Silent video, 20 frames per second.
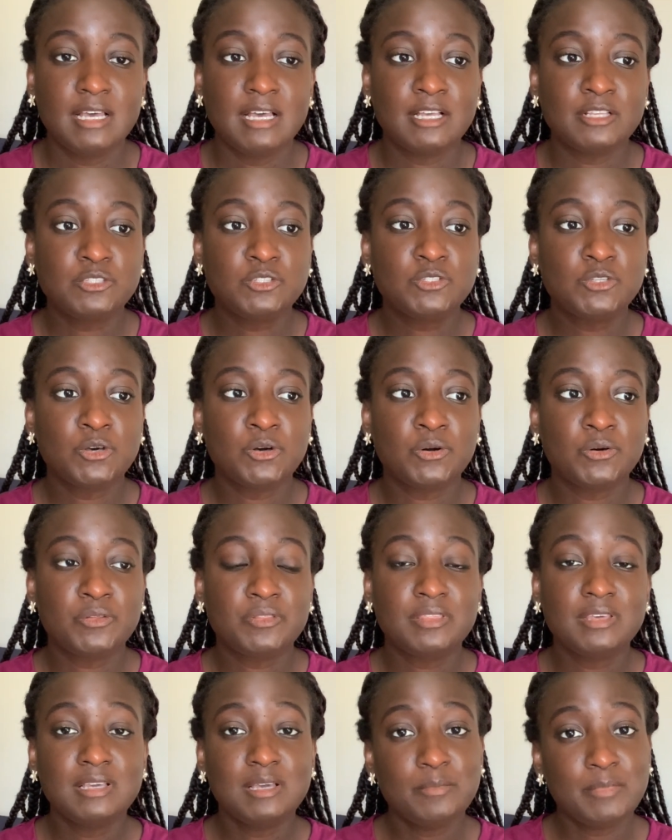And so
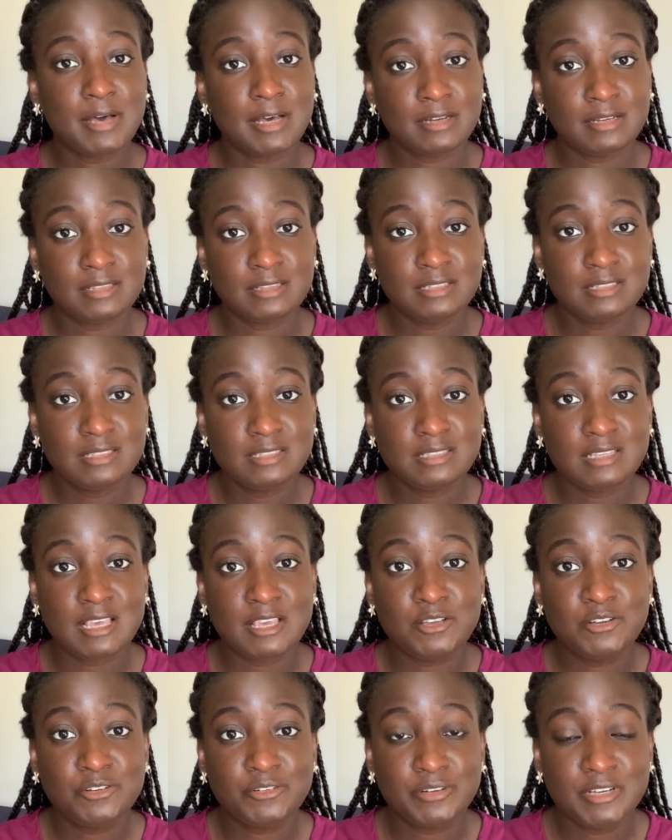think about it. This is
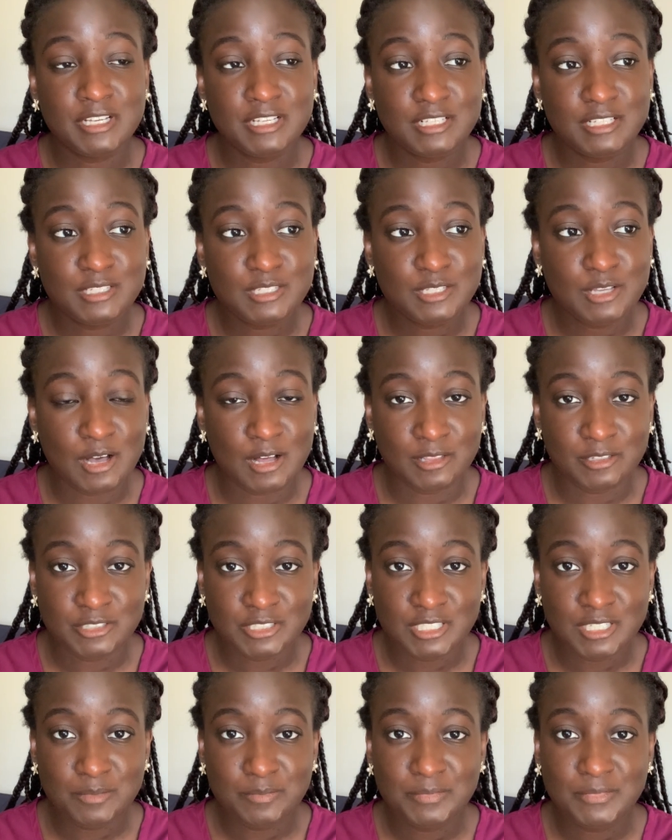a great
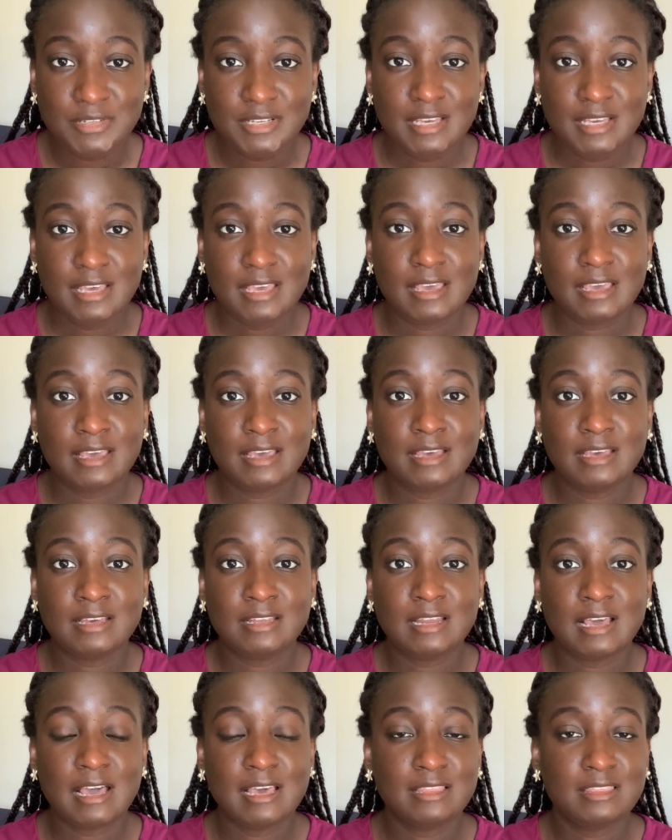scholarship,
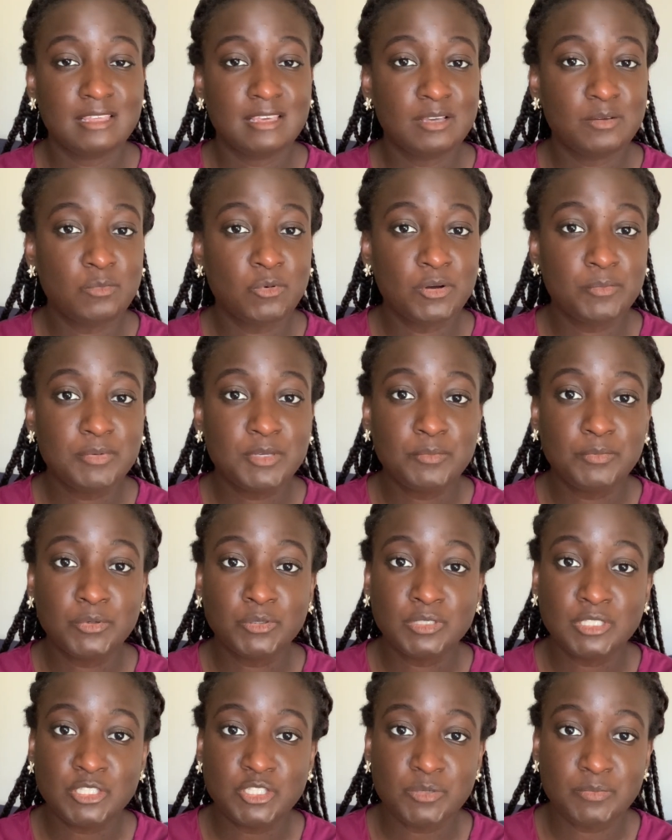and I think more
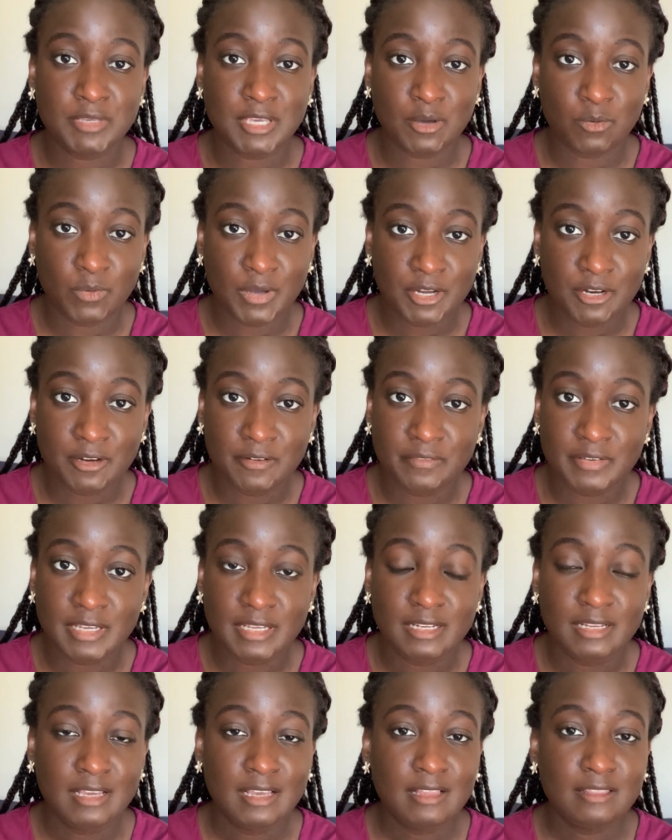people need to be aware of
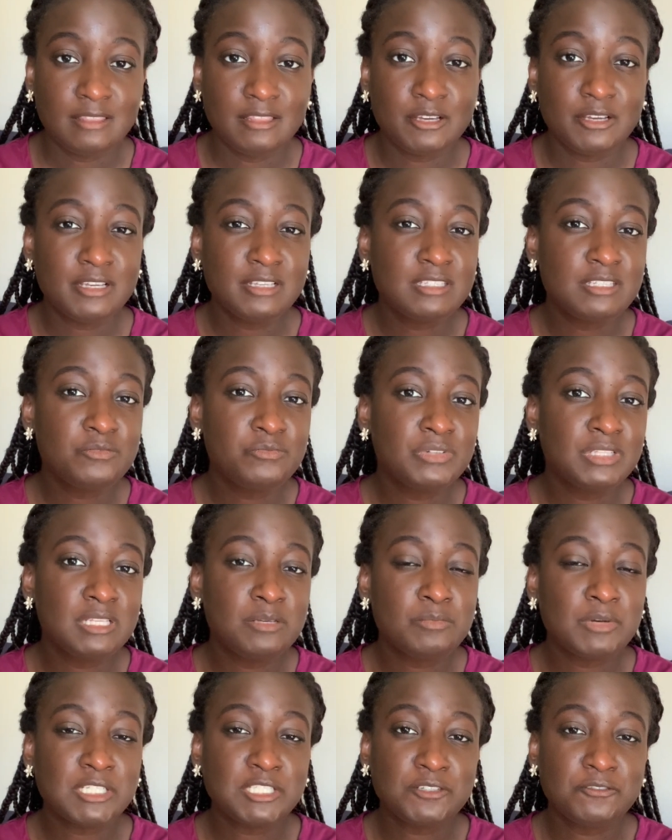it. There isn't
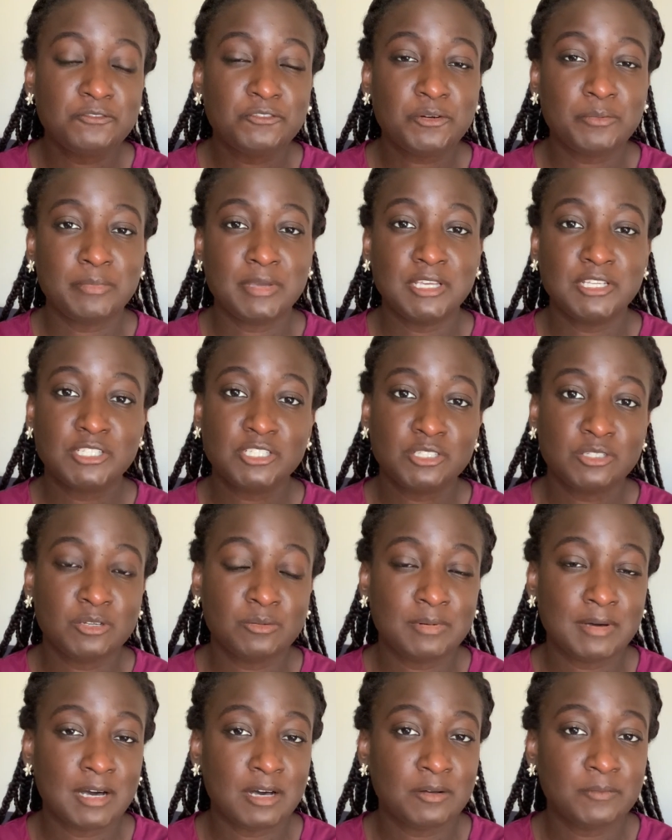really much information
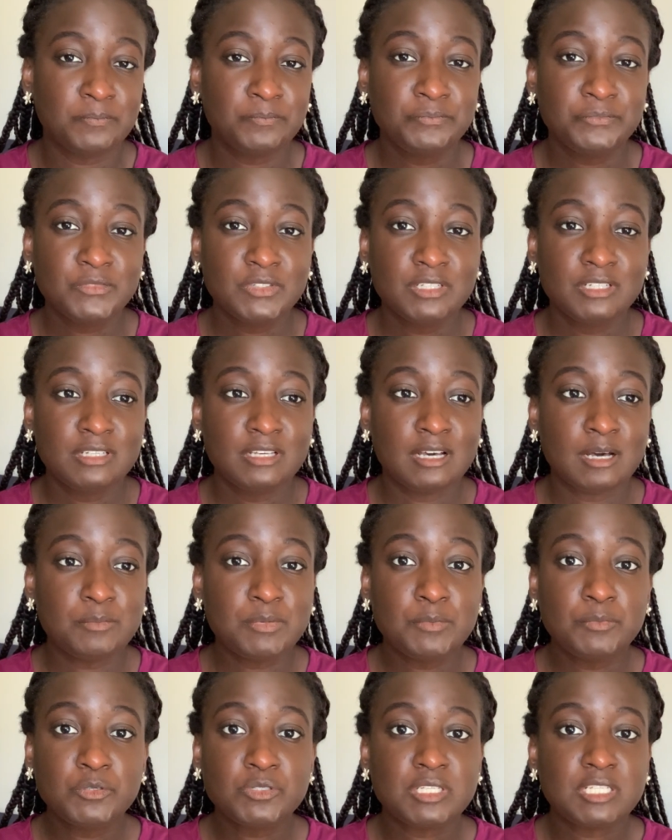about
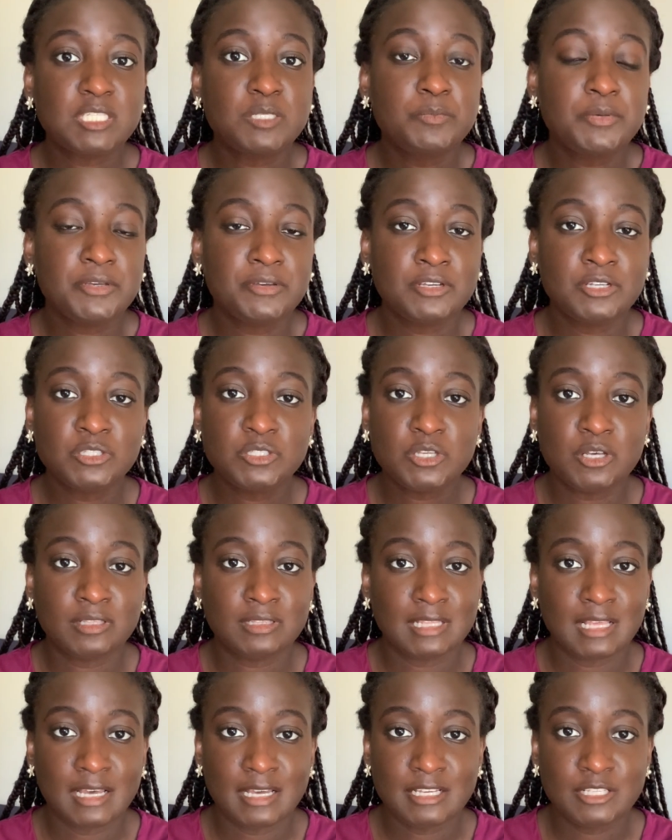people's experience
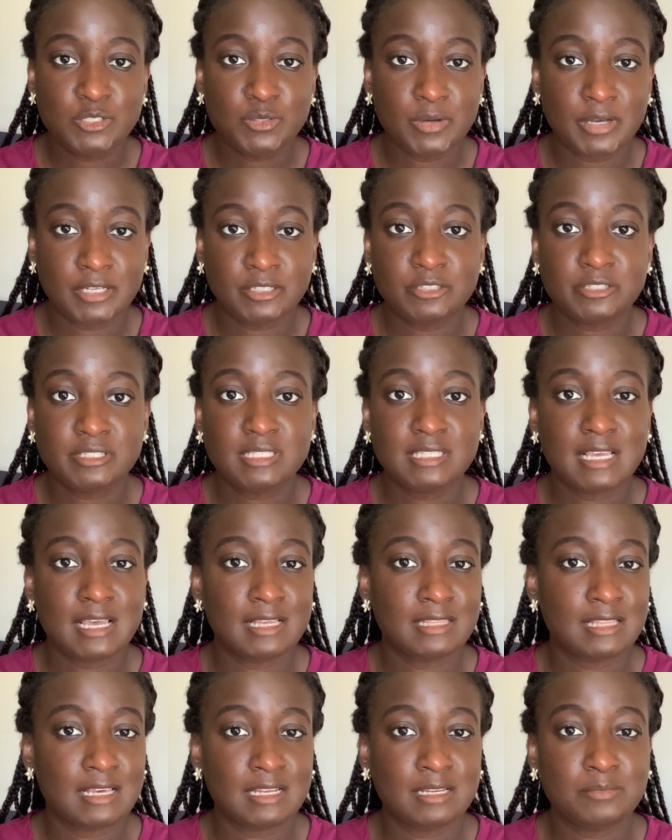online, so I
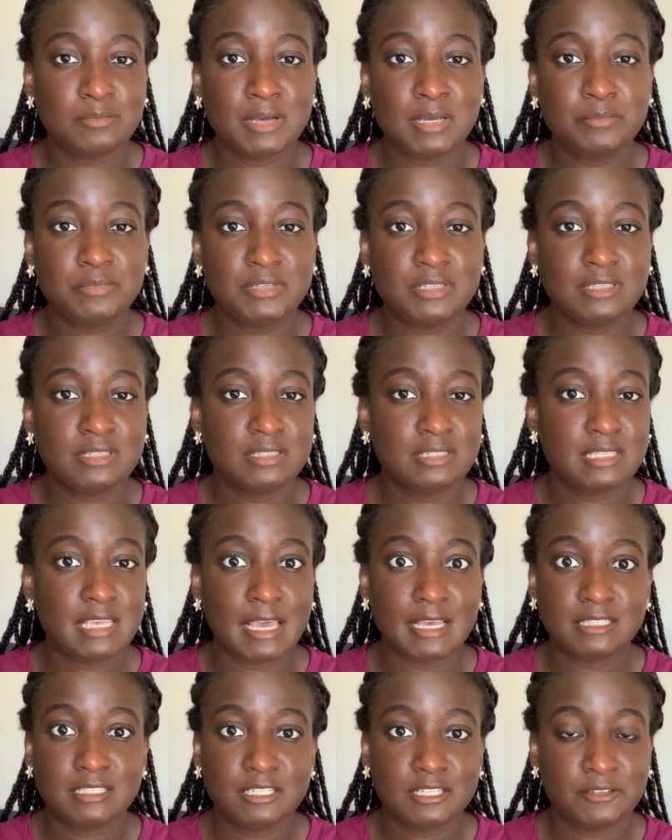understand that it might be
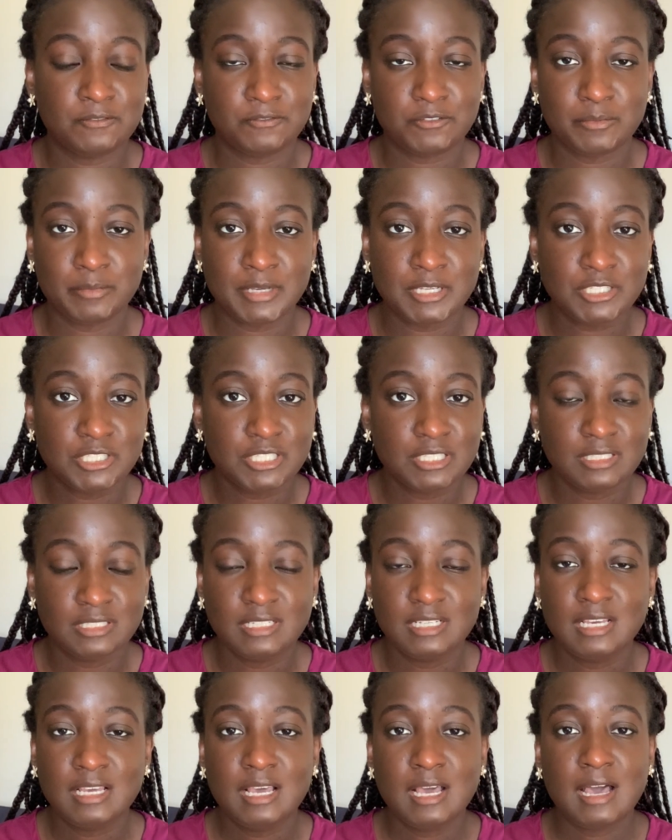scanty information
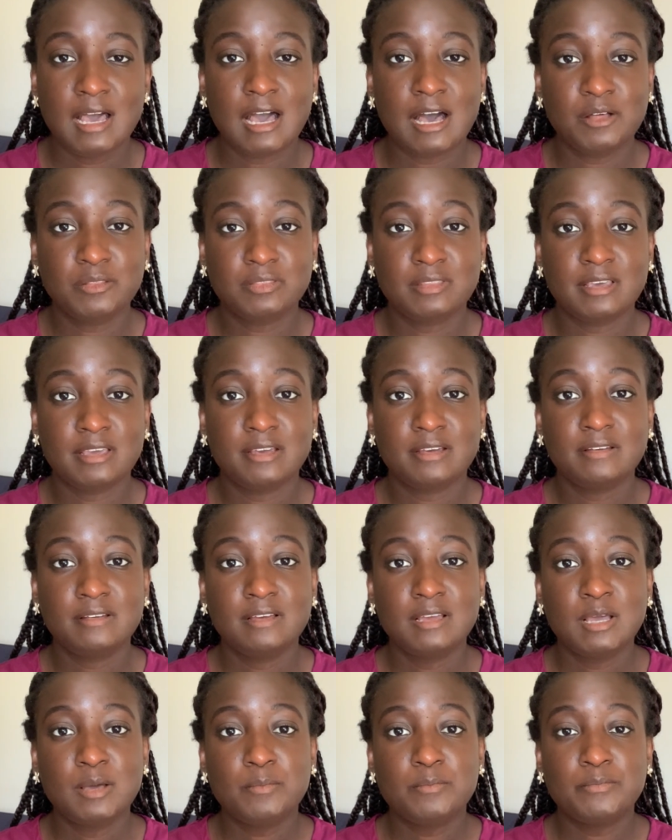out there,
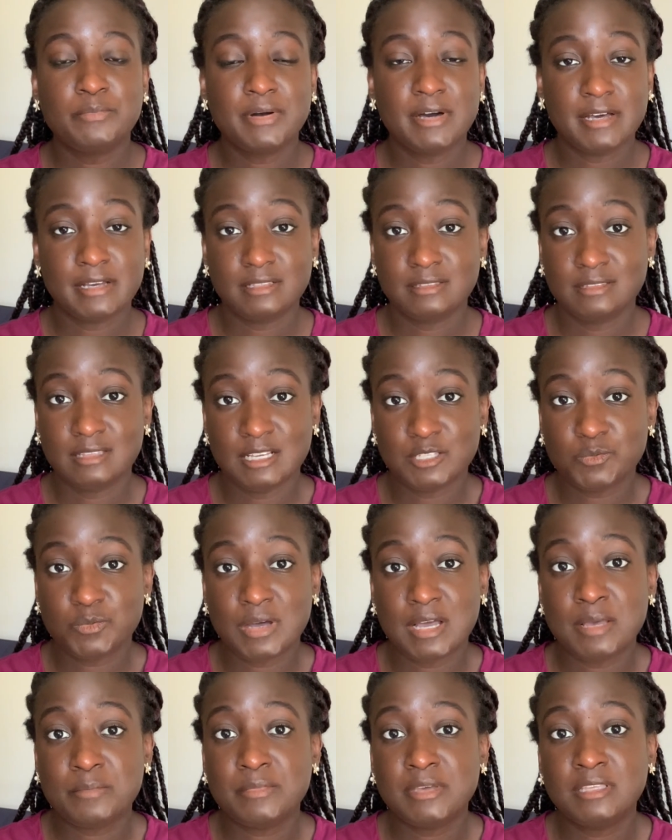but that's
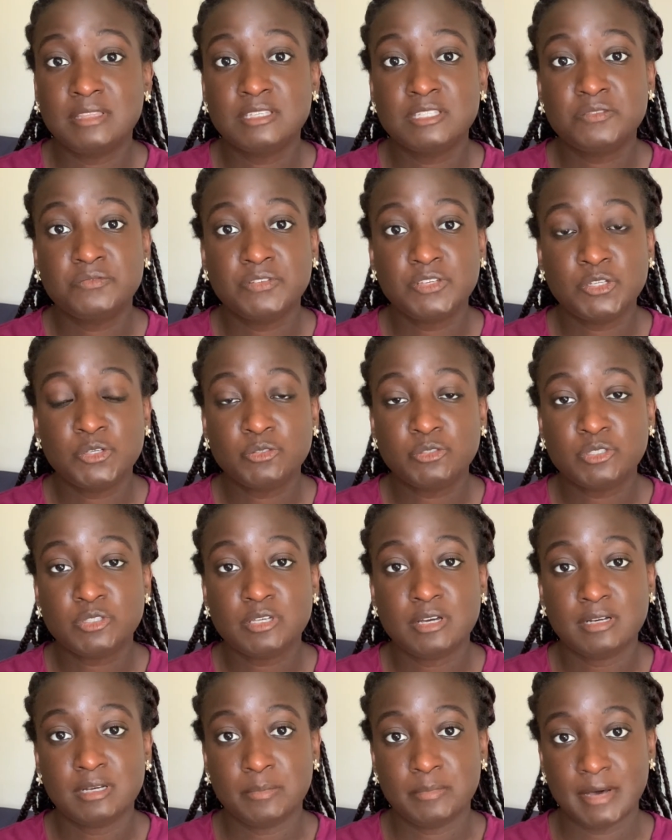why I made this video, to
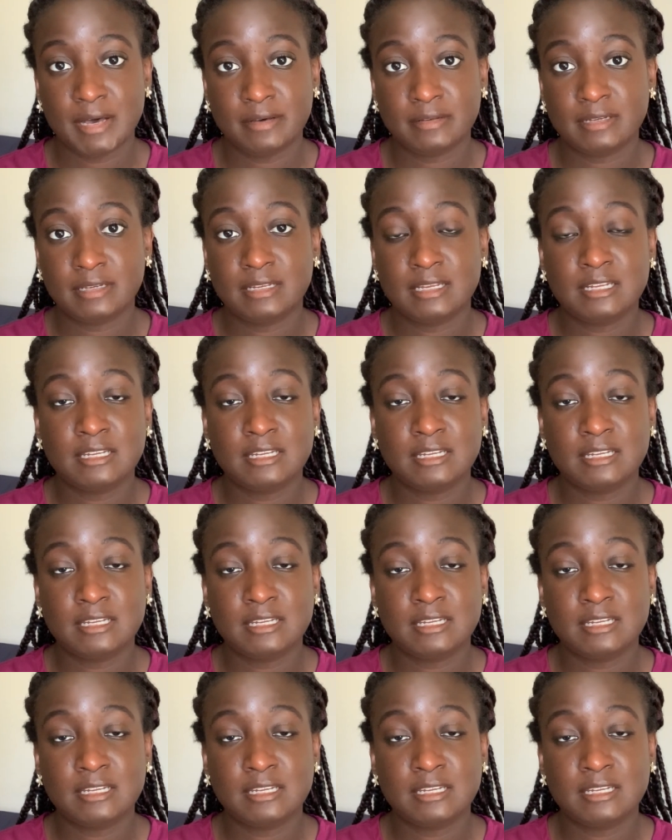talk about it.